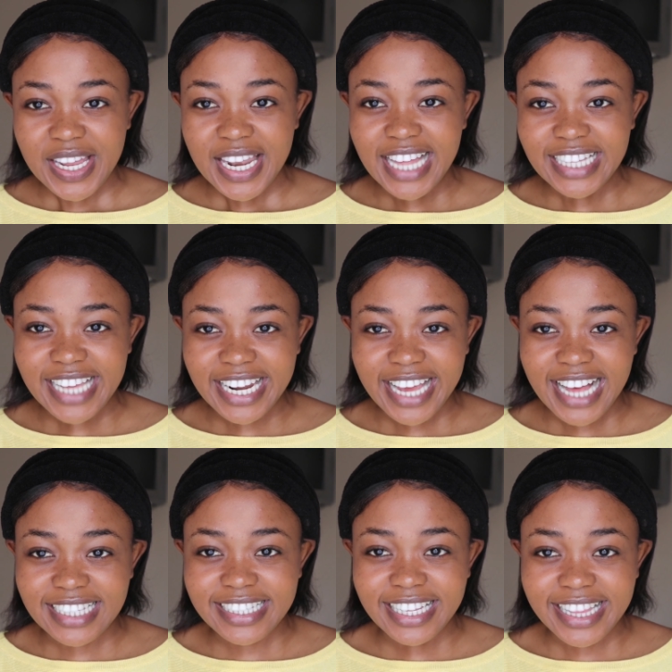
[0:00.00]
let's
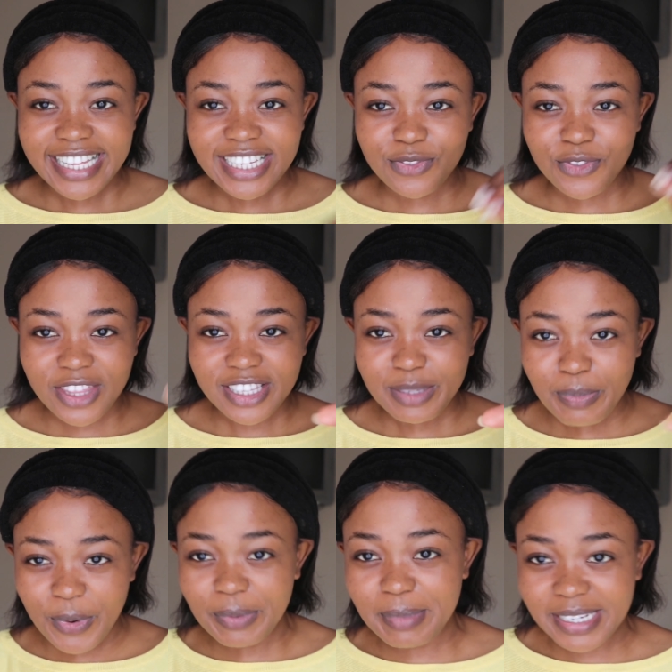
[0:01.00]
uncancel Clicks for this
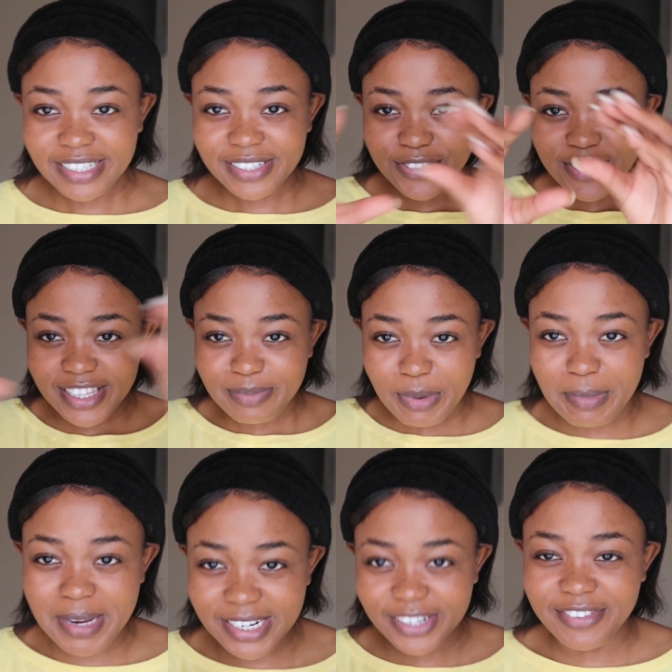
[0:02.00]
moment
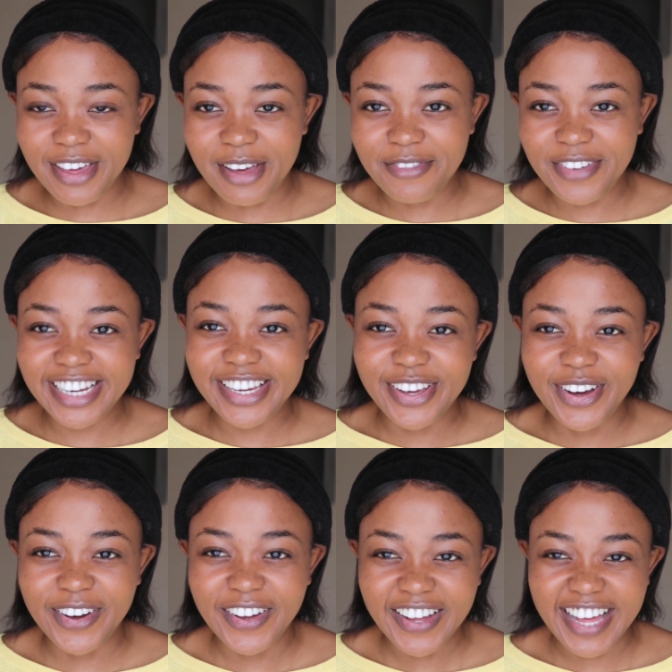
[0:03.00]
of the
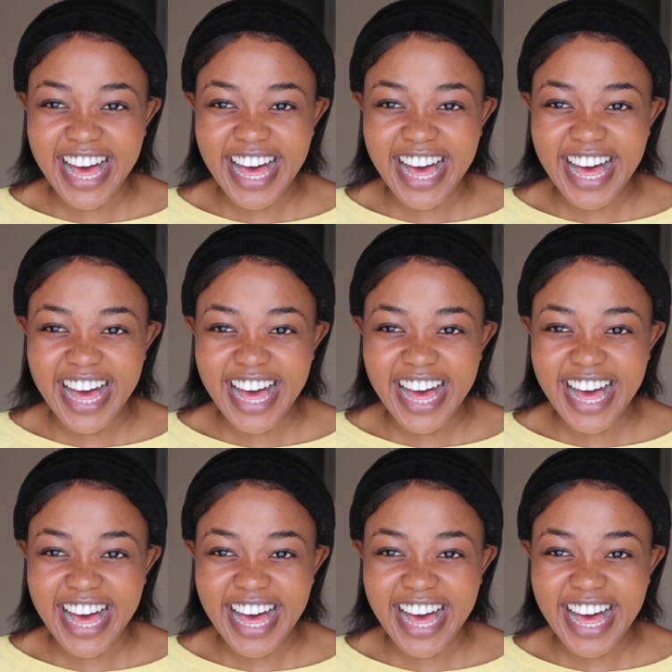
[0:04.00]
video.